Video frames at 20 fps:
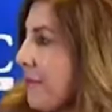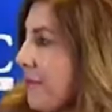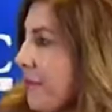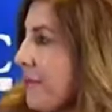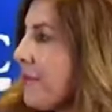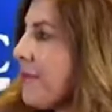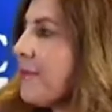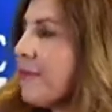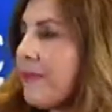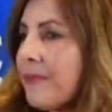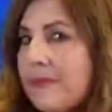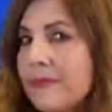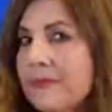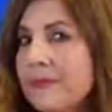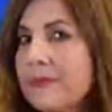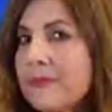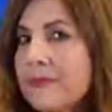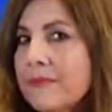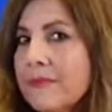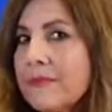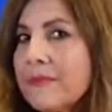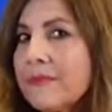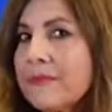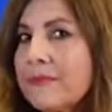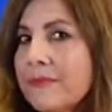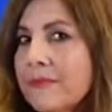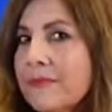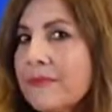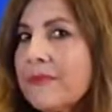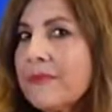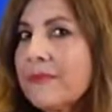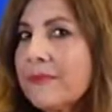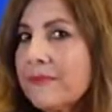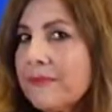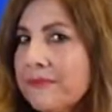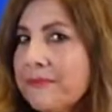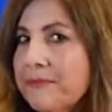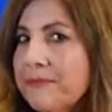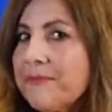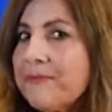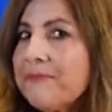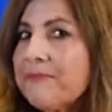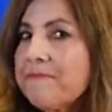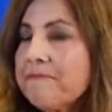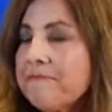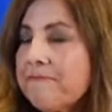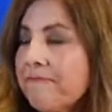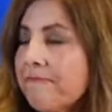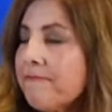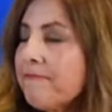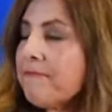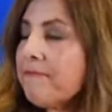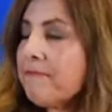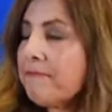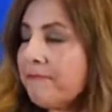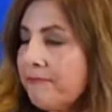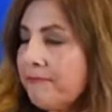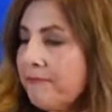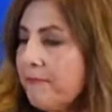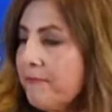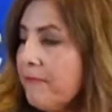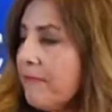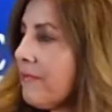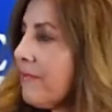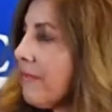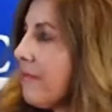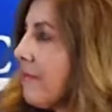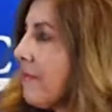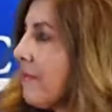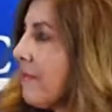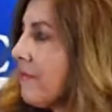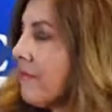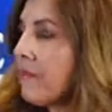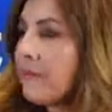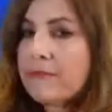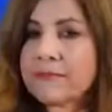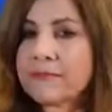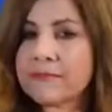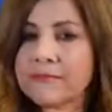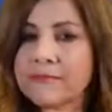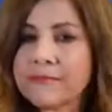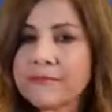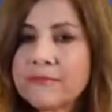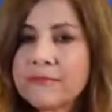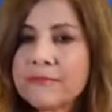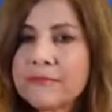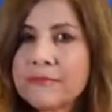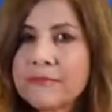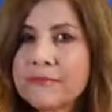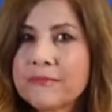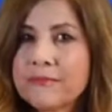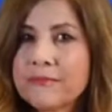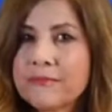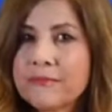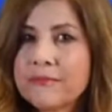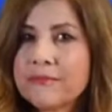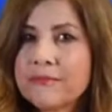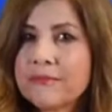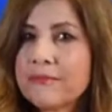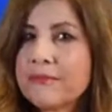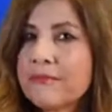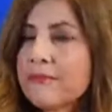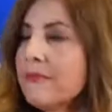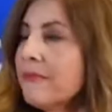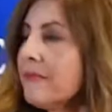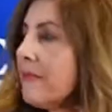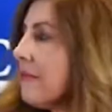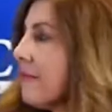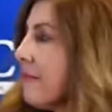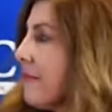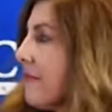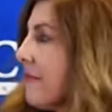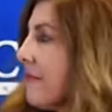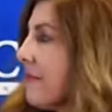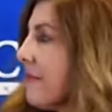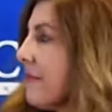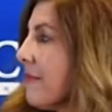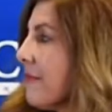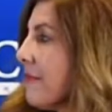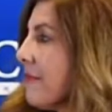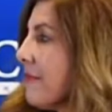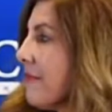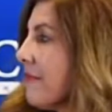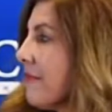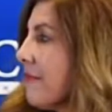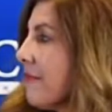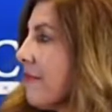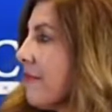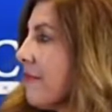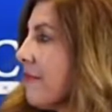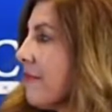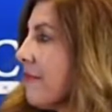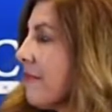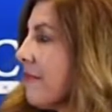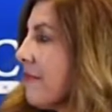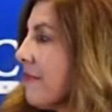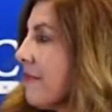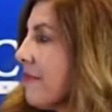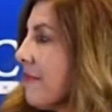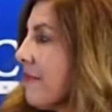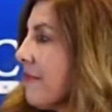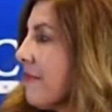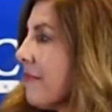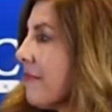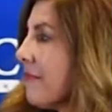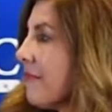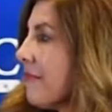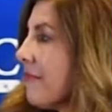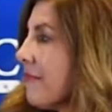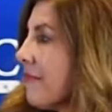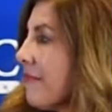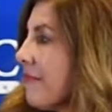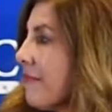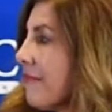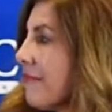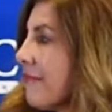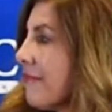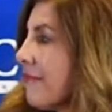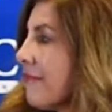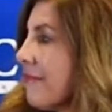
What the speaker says: [no speech]